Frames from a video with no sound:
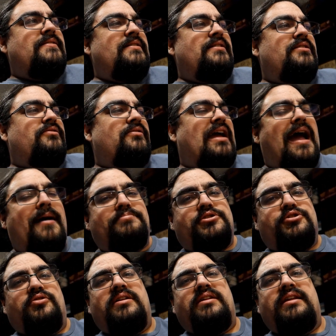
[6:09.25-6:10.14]
you know,
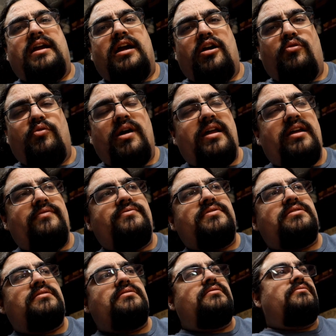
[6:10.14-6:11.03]
capturing the
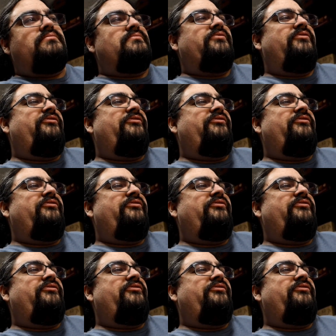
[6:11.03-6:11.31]
airwaves and